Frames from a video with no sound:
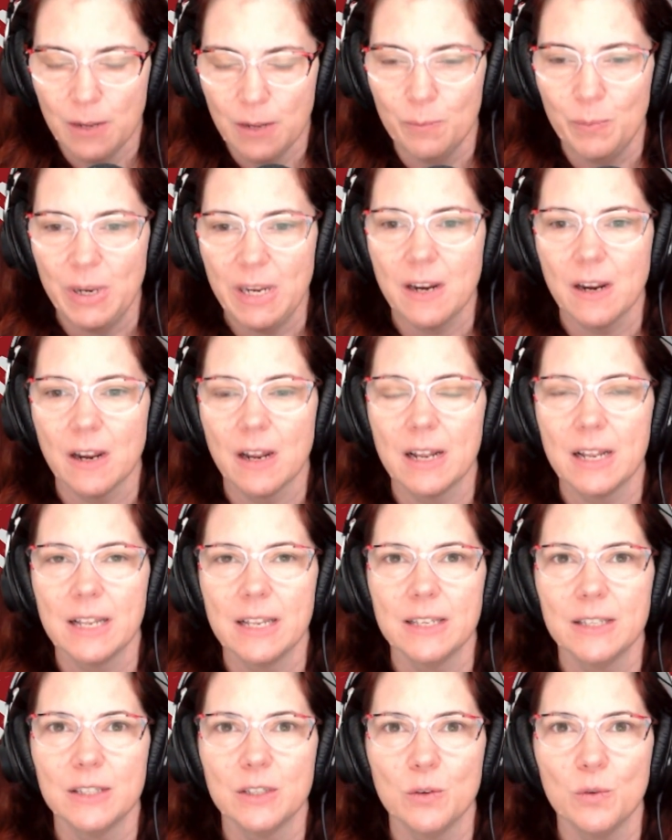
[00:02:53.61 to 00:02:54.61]

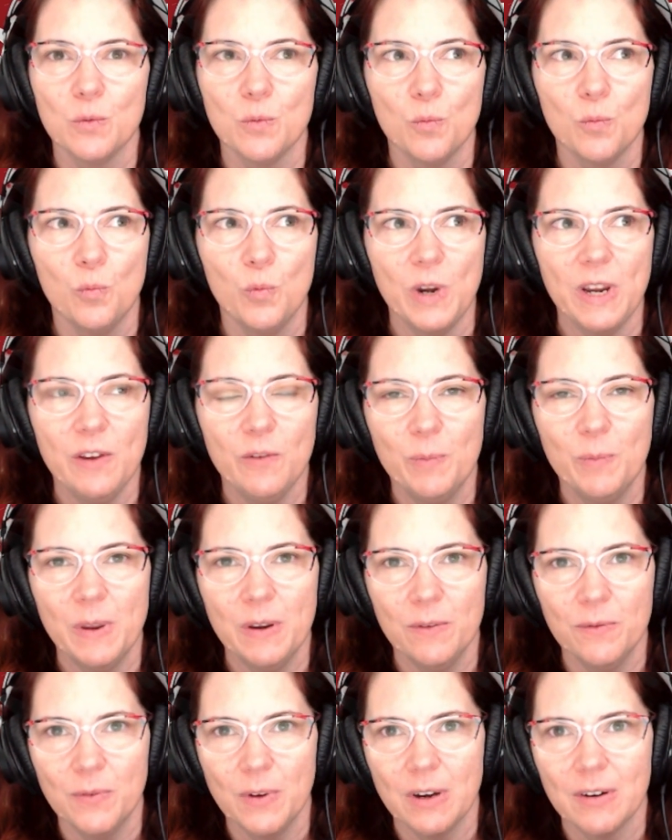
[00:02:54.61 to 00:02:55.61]
because we've
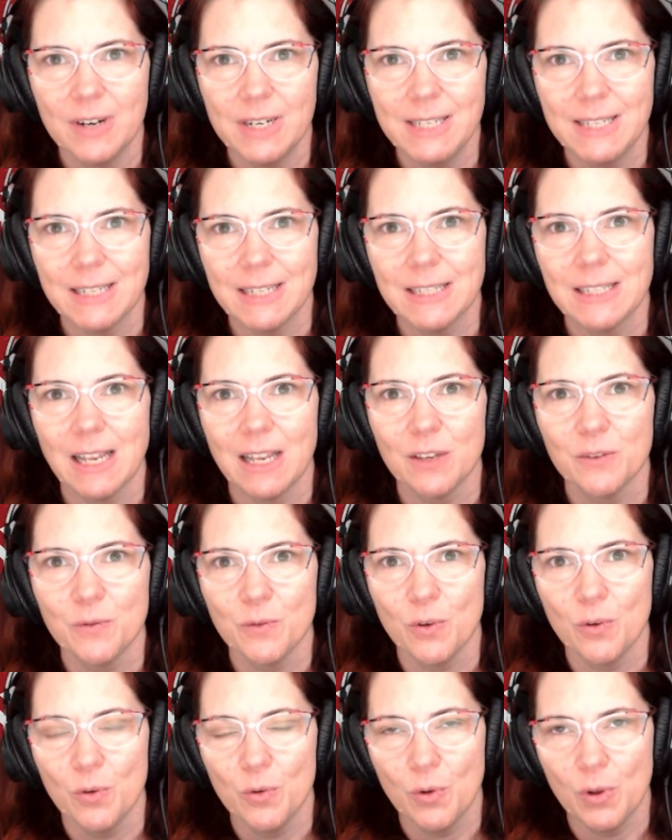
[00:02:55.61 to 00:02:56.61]
been very
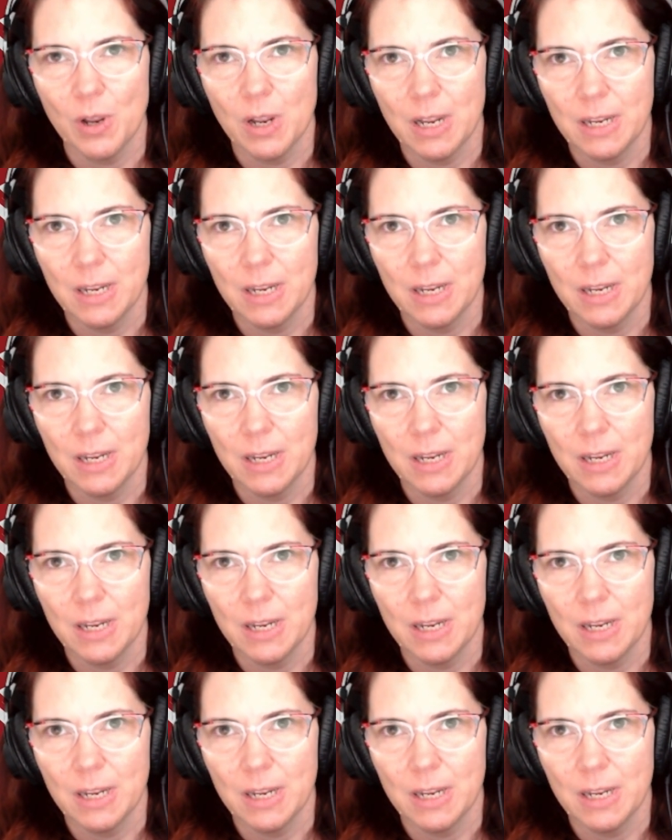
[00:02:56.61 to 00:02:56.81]
successful